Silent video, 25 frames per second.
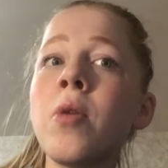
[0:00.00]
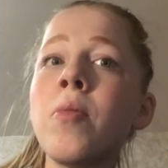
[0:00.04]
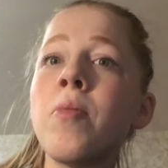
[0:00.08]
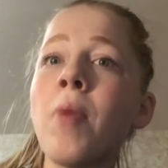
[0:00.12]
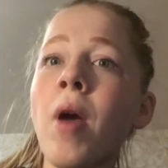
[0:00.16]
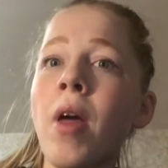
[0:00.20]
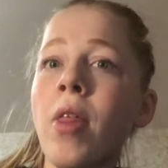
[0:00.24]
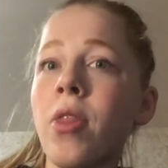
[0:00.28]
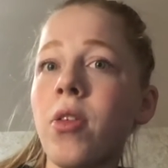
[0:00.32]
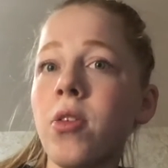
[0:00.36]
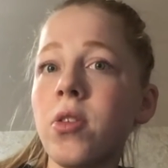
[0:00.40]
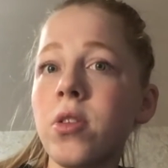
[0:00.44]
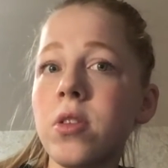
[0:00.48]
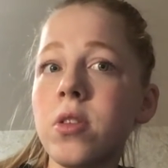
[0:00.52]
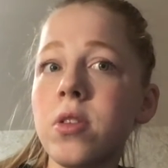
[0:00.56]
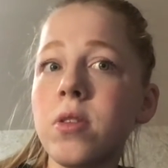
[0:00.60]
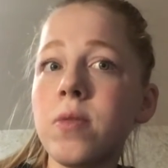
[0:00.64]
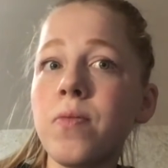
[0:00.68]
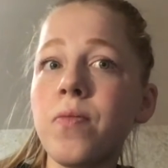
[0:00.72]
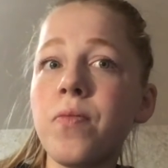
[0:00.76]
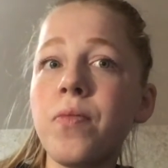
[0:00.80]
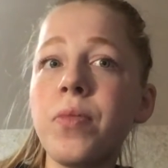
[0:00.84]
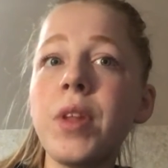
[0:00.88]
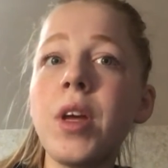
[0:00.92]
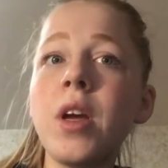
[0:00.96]
methods.
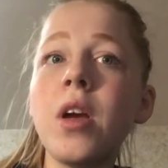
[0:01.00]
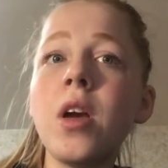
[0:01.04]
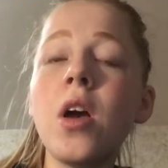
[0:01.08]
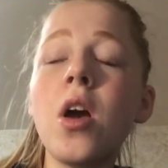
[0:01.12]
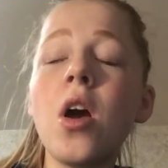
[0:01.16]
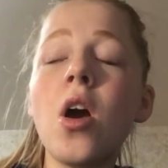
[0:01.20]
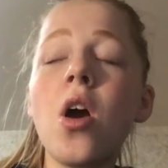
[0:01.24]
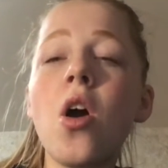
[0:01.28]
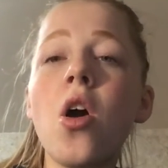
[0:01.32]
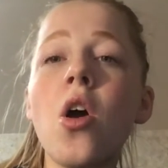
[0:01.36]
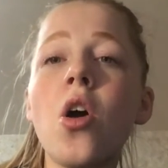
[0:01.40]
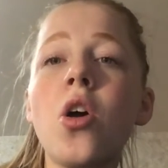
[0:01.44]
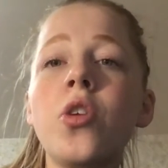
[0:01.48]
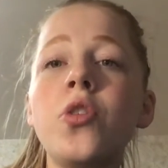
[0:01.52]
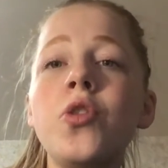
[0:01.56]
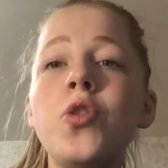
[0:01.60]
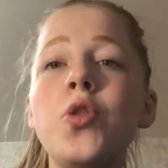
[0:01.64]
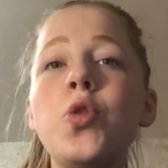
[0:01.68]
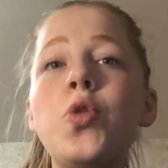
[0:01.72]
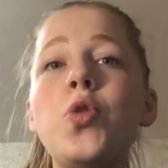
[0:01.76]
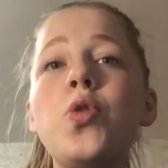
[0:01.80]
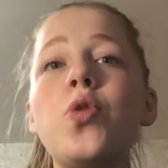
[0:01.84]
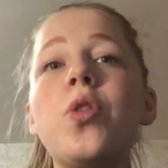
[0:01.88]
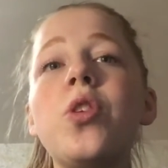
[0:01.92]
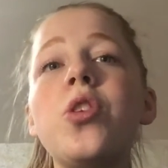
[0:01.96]

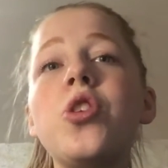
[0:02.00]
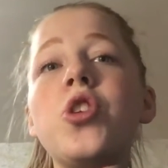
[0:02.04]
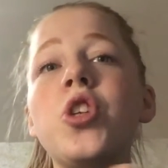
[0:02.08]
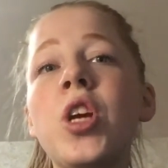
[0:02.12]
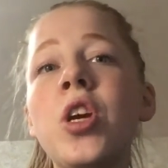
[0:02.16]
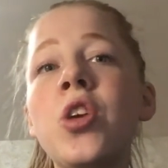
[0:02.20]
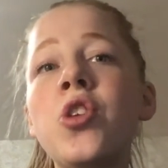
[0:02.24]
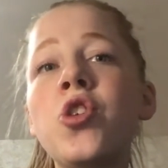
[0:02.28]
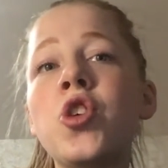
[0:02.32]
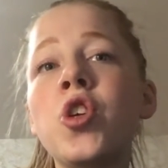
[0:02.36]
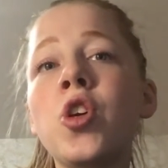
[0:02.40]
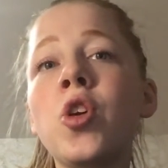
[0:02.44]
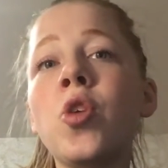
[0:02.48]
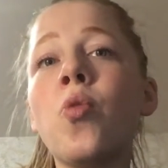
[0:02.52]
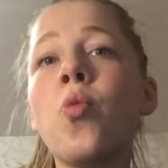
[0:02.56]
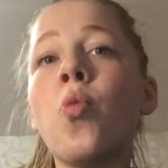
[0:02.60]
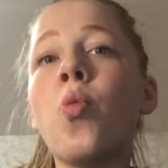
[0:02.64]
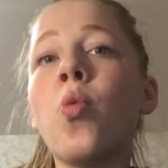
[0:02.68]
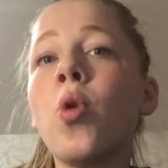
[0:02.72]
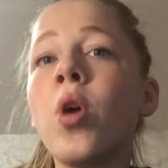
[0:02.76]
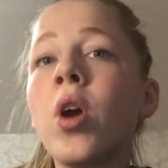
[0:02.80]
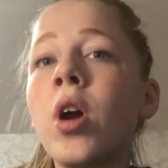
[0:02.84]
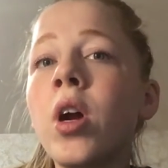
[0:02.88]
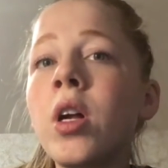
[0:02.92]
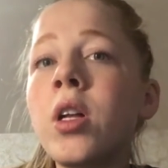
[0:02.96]
Due to the changing
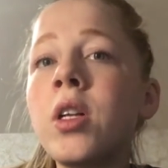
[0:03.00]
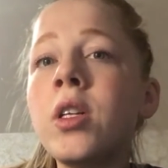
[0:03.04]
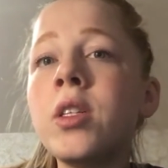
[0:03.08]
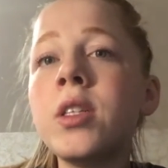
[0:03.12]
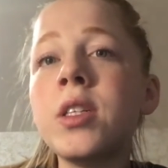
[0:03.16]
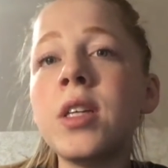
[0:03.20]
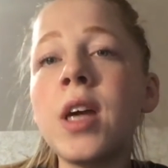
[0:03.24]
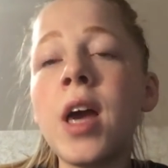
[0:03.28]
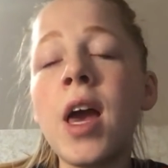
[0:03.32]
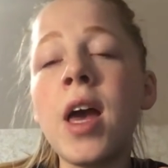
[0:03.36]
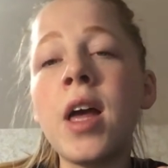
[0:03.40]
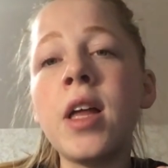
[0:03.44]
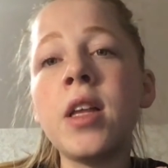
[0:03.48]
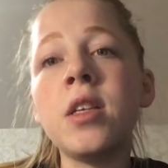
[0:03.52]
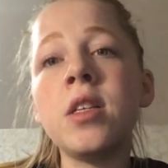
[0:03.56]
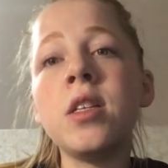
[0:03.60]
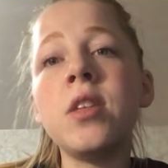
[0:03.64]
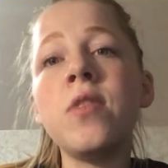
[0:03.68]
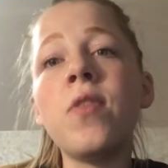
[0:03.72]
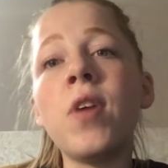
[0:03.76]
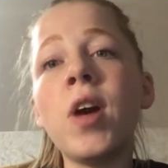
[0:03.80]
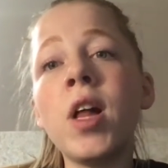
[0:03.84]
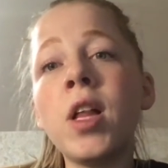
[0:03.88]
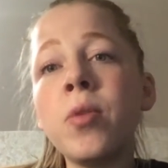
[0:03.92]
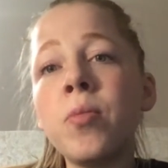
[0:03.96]
world and
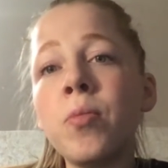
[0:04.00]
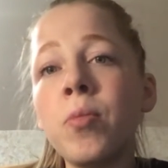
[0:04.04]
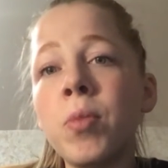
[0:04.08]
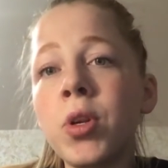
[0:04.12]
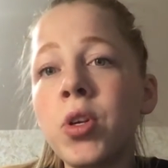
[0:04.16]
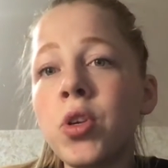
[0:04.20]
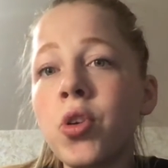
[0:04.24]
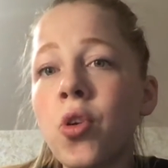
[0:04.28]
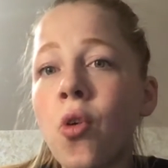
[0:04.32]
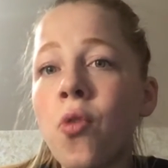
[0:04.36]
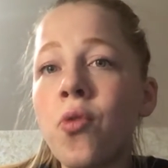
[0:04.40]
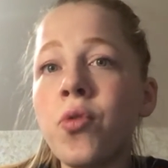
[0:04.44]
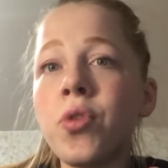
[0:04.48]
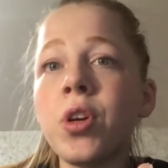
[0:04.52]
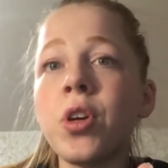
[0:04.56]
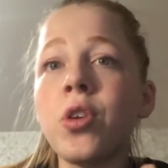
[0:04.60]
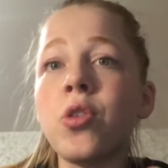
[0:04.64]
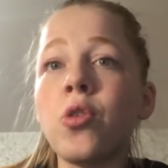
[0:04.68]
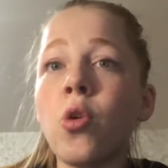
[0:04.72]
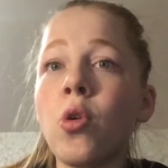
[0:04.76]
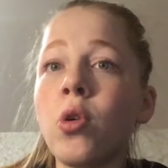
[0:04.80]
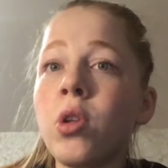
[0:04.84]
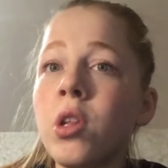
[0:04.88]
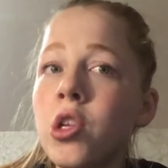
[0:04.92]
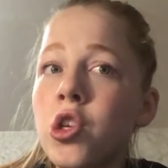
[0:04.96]
development of
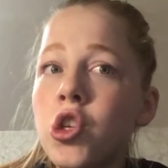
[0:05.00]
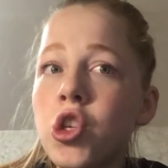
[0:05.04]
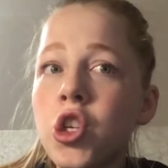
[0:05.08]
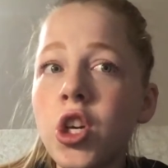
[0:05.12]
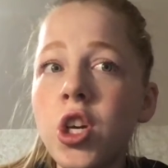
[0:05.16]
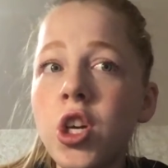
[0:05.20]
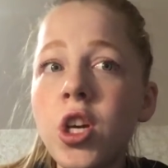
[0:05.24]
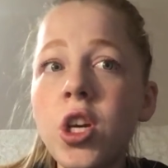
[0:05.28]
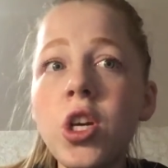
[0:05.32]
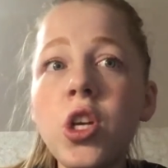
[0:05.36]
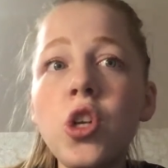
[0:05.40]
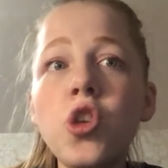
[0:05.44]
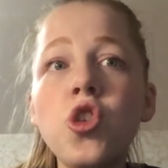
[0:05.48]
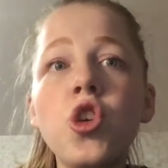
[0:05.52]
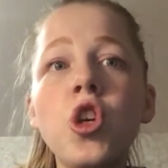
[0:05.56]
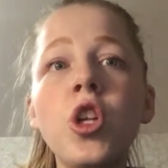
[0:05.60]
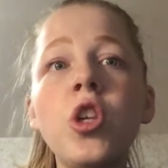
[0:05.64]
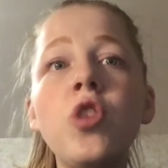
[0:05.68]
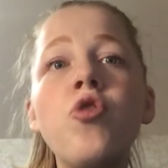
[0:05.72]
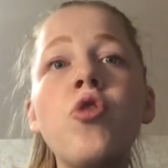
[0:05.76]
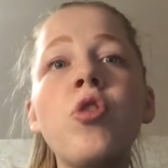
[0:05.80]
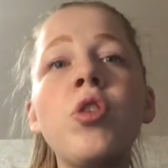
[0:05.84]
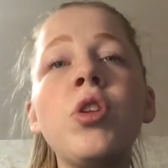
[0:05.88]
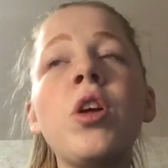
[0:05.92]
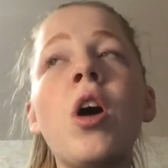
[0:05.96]
technology,
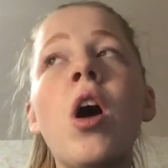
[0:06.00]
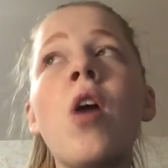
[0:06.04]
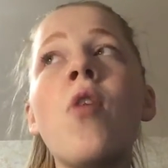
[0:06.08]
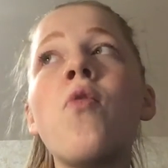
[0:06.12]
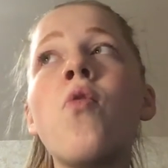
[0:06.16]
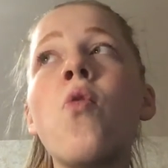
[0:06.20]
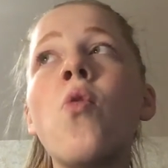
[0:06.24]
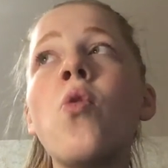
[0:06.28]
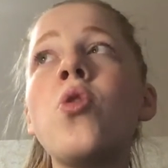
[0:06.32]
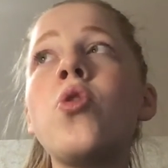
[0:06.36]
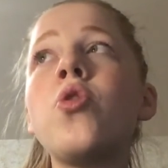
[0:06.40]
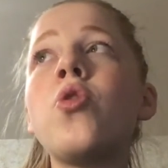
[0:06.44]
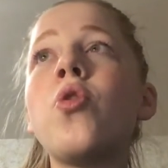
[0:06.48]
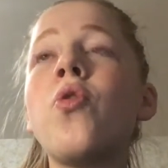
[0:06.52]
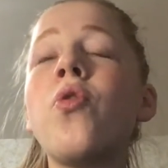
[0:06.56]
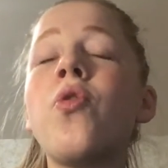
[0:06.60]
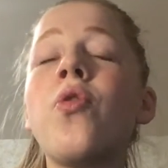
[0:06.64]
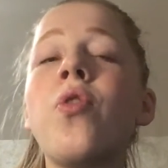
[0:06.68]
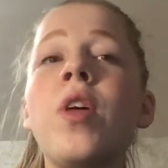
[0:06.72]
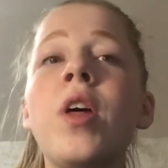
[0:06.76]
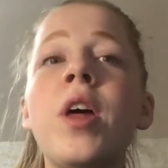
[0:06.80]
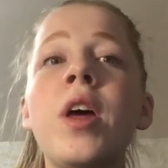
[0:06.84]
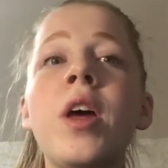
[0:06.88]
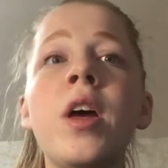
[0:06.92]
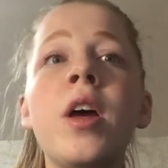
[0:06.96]
children are fond of
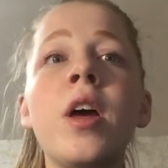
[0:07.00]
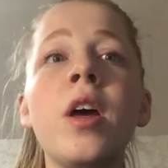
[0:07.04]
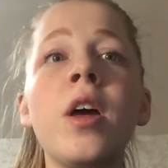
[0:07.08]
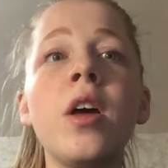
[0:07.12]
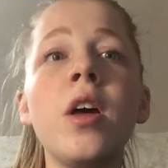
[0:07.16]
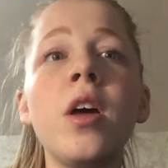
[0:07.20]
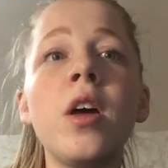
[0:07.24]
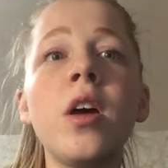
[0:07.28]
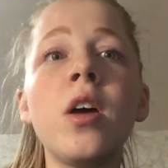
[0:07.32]
their